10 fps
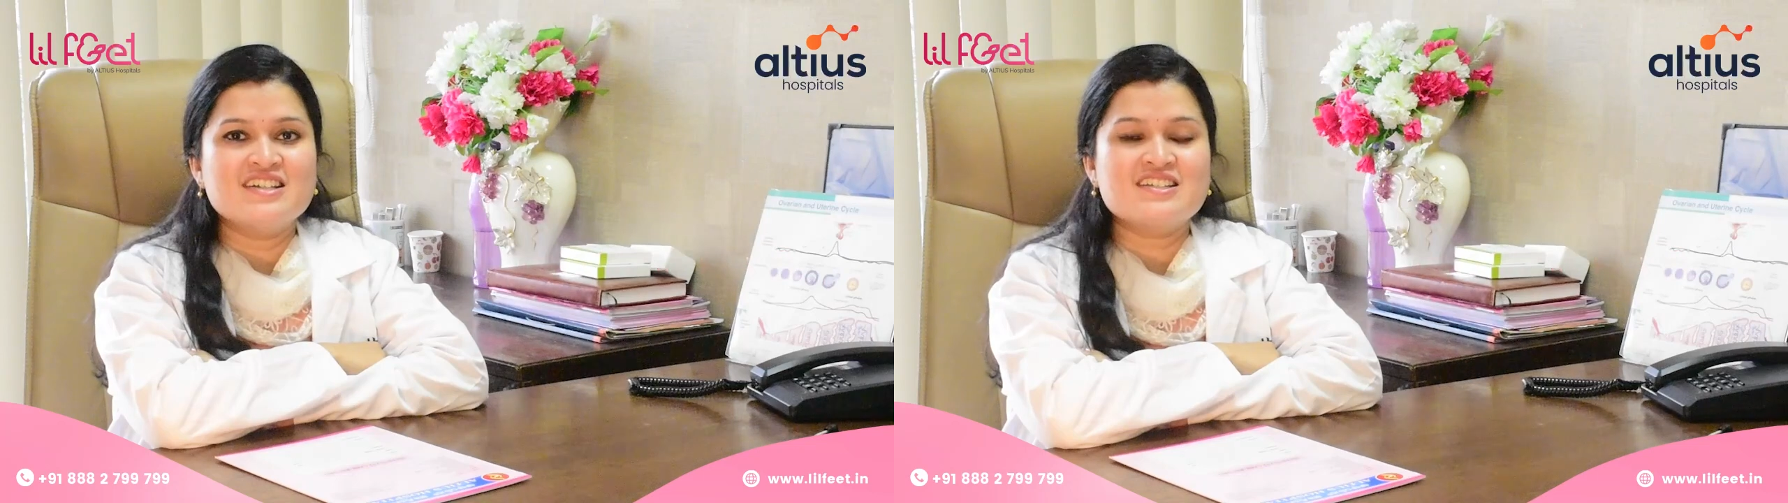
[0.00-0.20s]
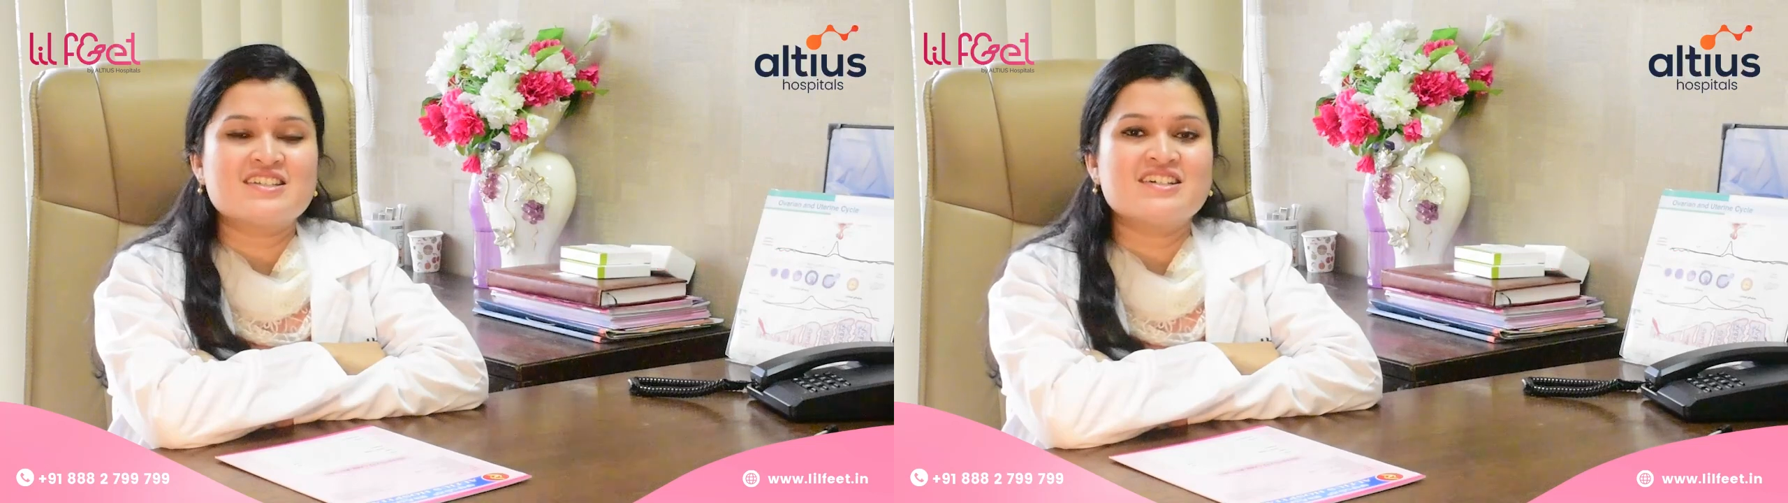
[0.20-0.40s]

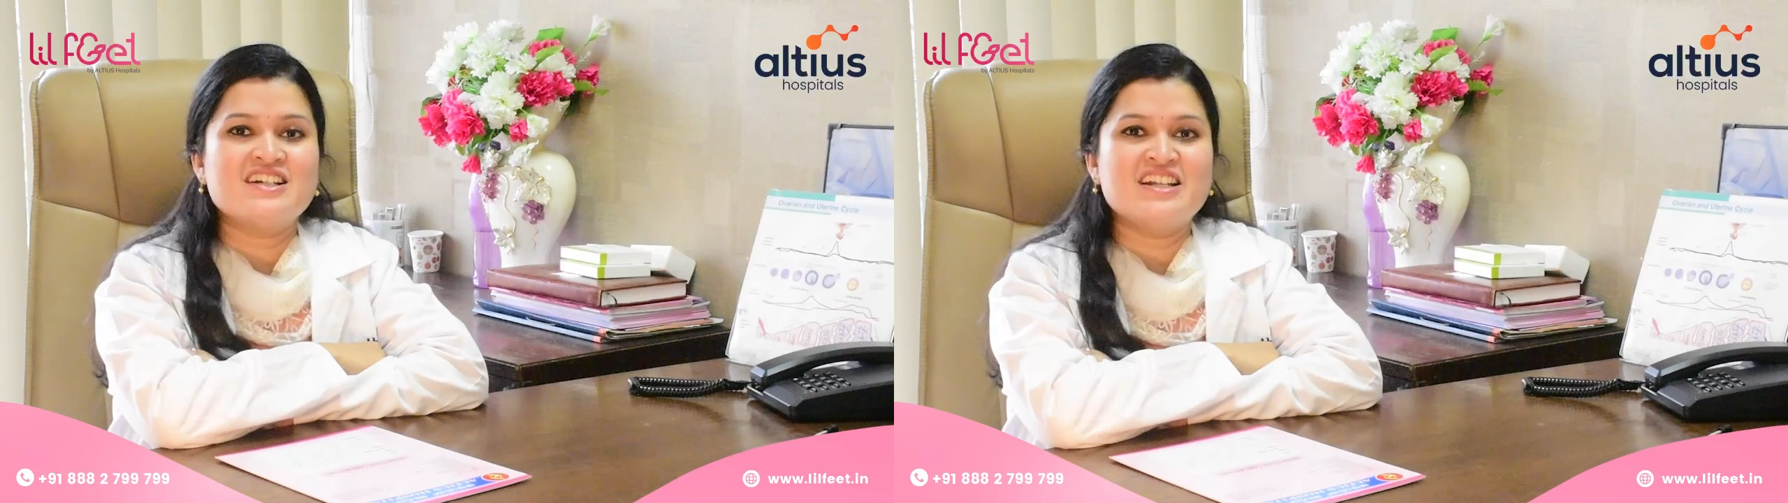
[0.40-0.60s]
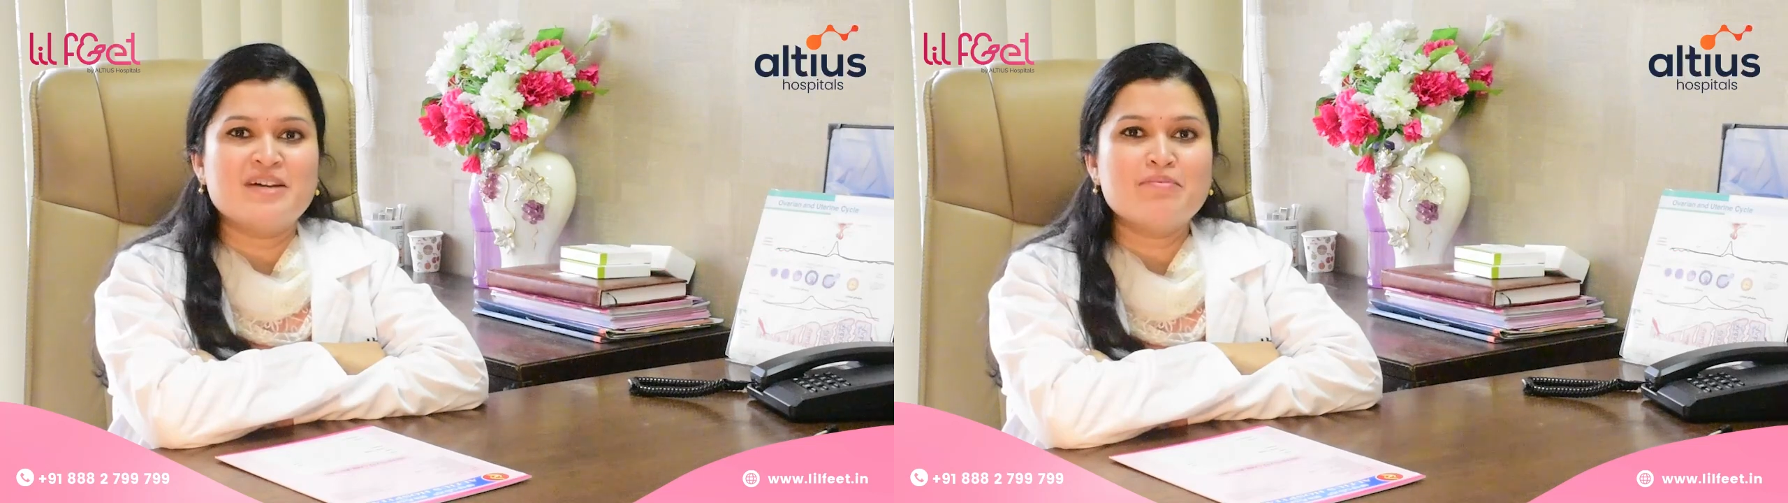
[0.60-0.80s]
is the
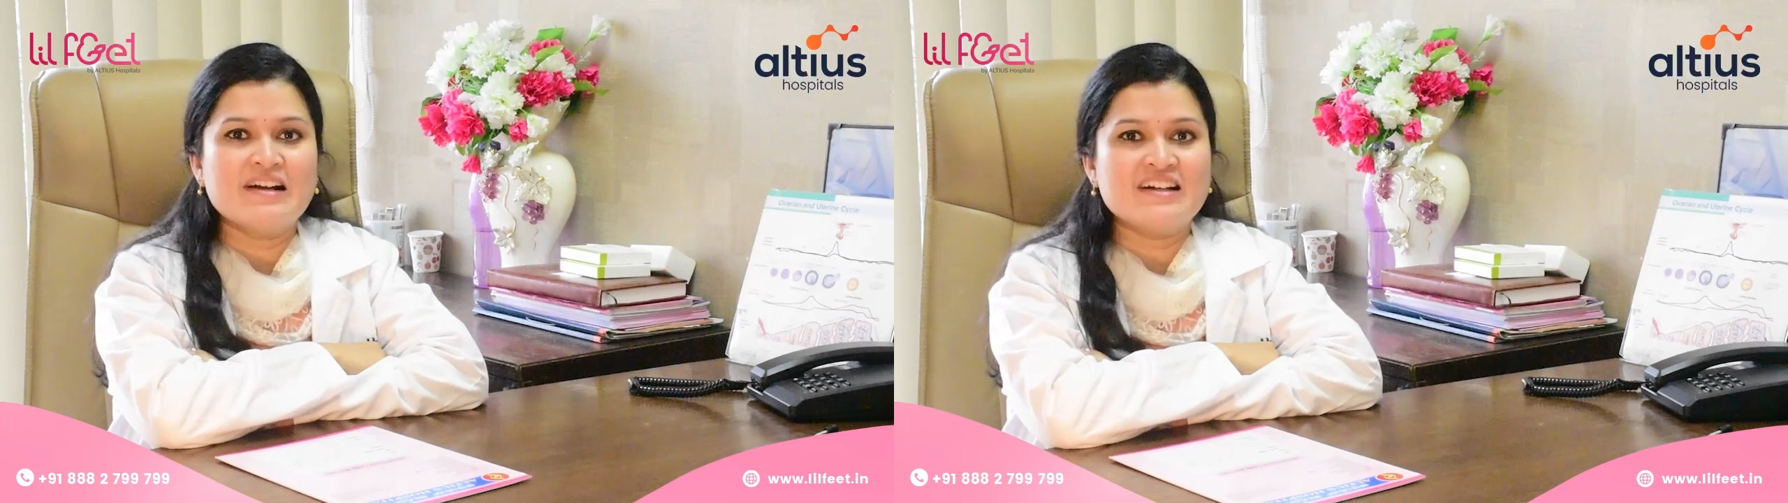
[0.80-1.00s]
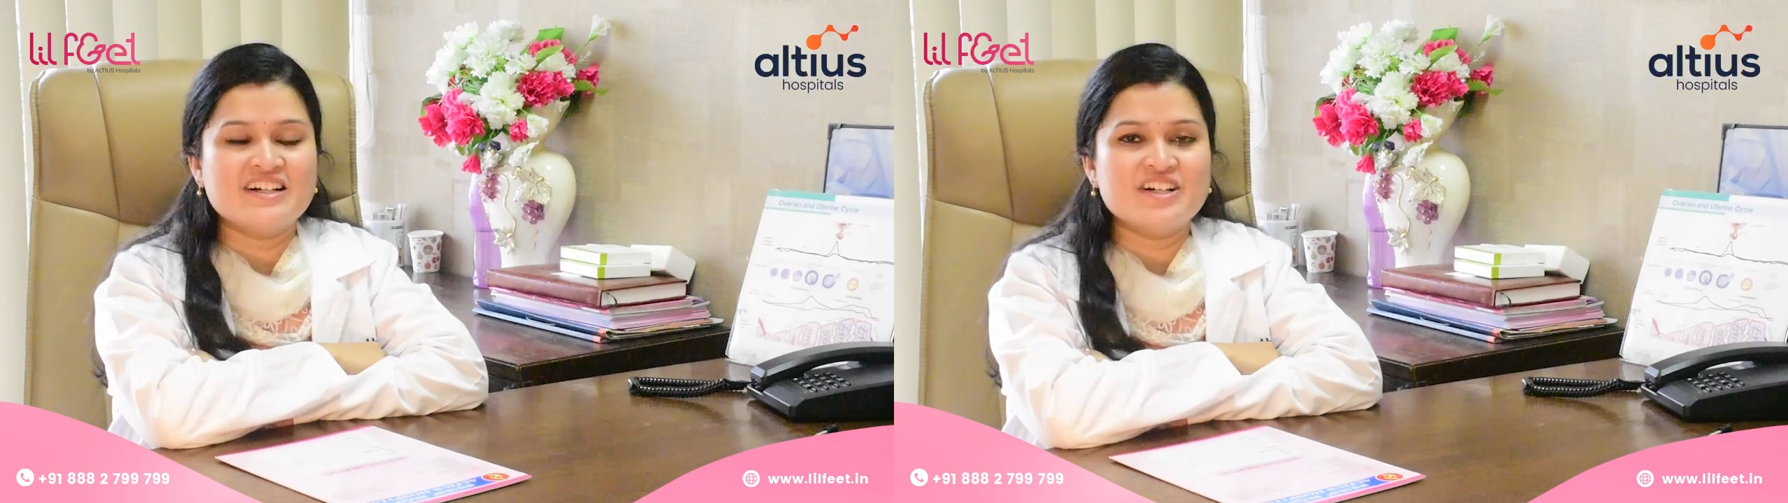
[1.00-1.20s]

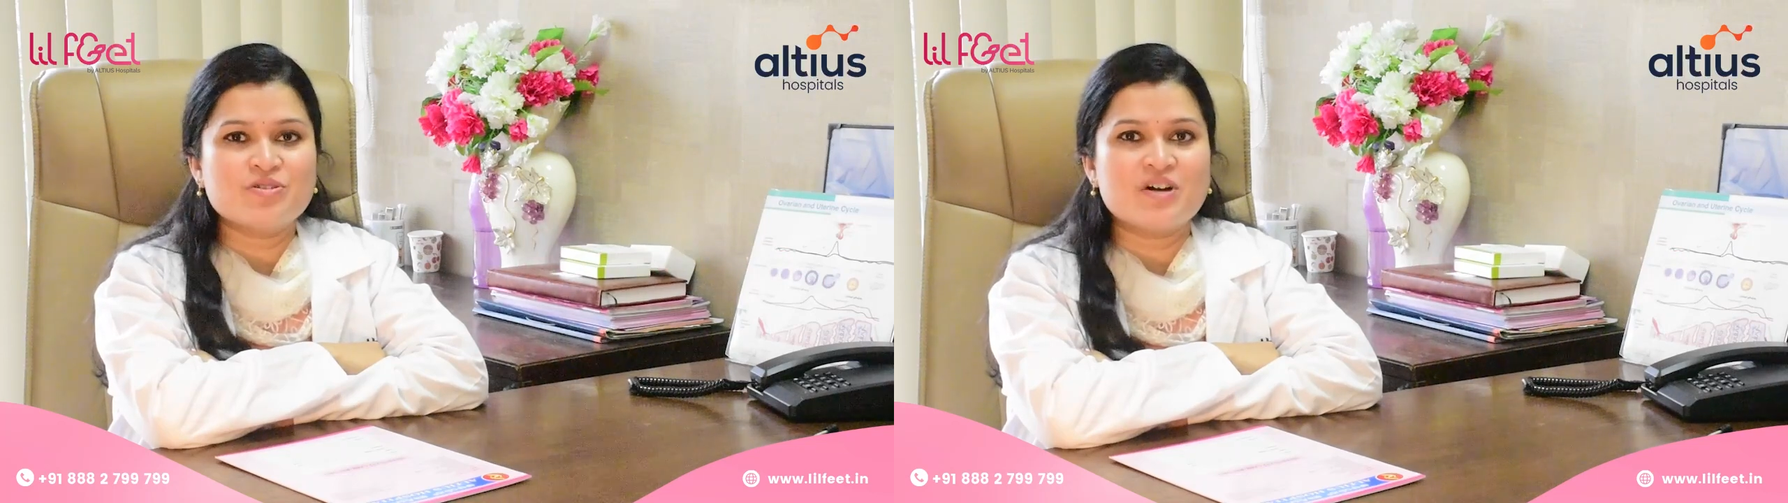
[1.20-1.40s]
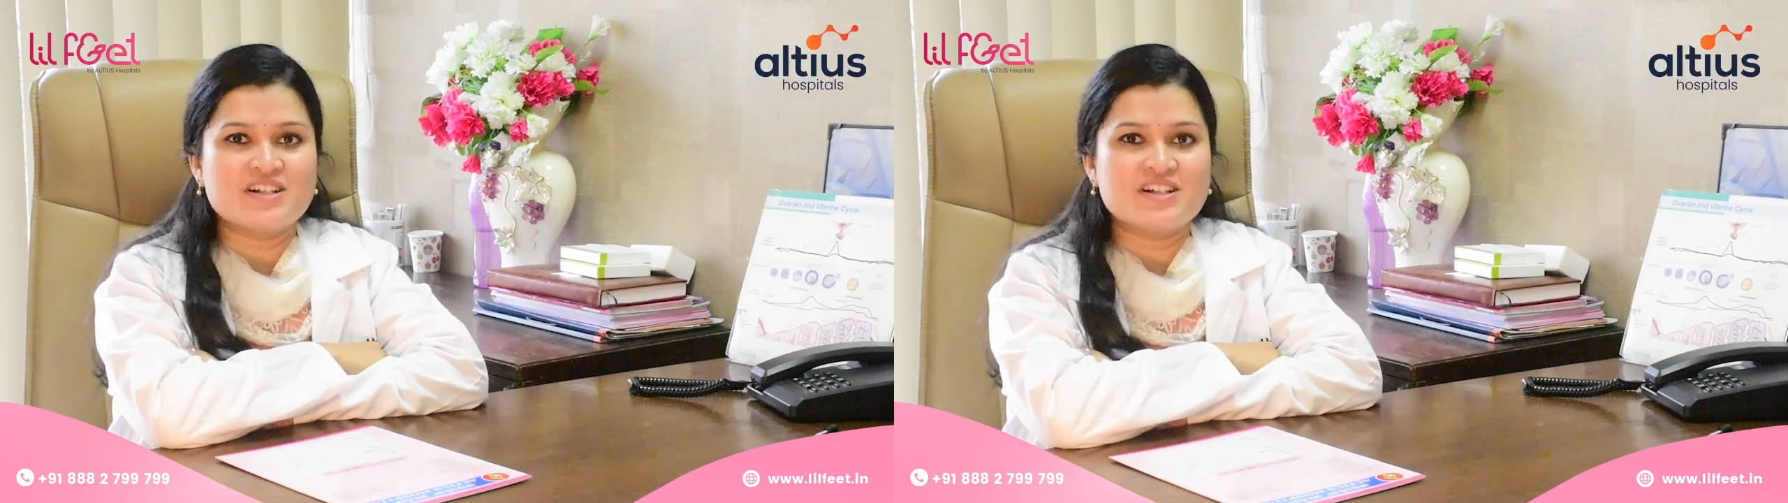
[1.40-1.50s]
inability to